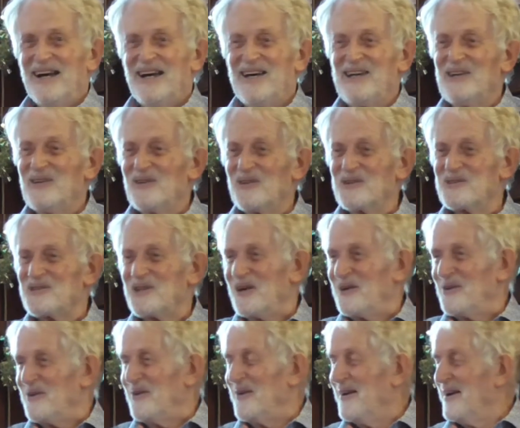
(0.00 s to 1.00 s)
He
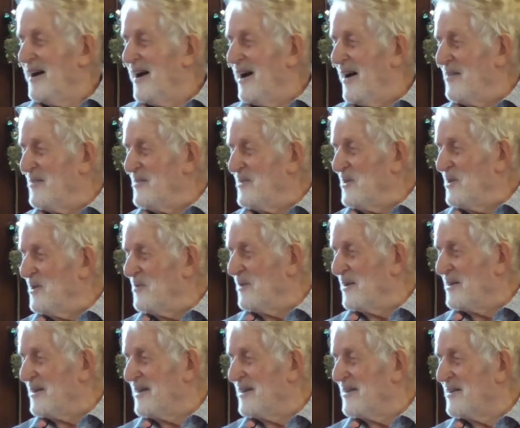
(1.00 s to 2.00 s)
also knew of
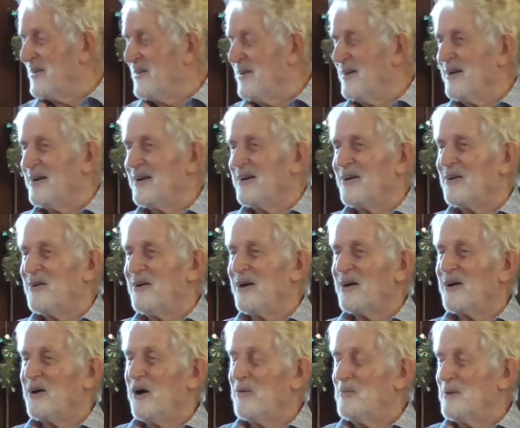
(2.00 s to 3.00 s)
a
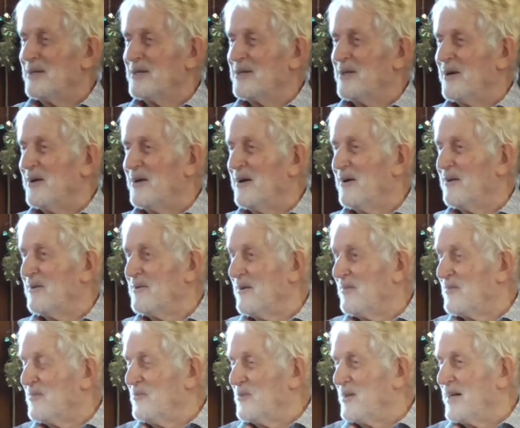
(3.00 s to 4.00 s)
comet
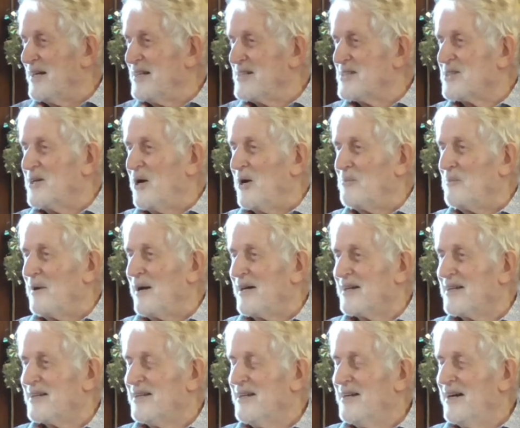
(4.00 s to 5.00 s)
of kings going back,
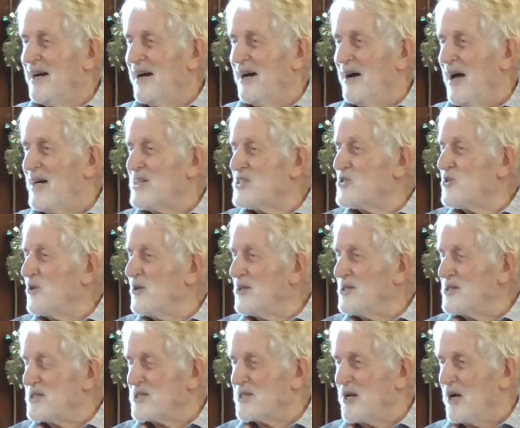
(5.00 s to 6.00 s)

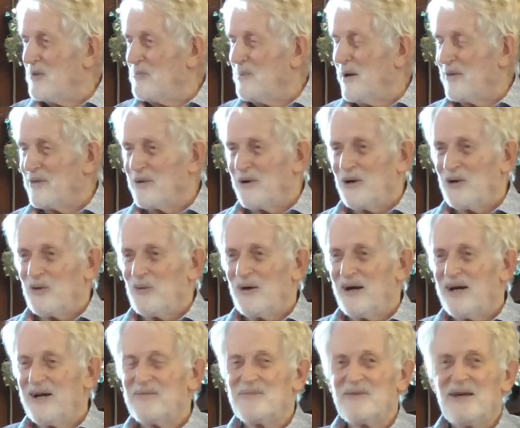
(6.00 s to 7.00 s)
astrologers going back their own
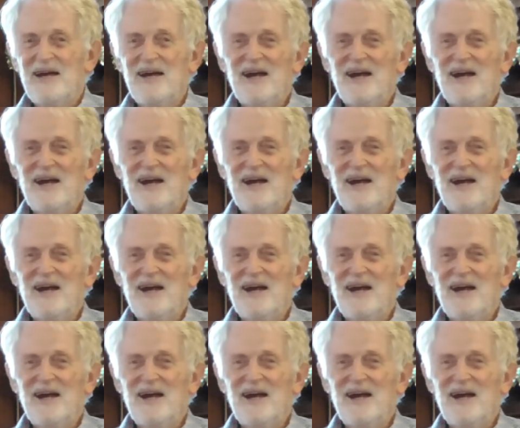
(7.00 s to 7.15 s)
way.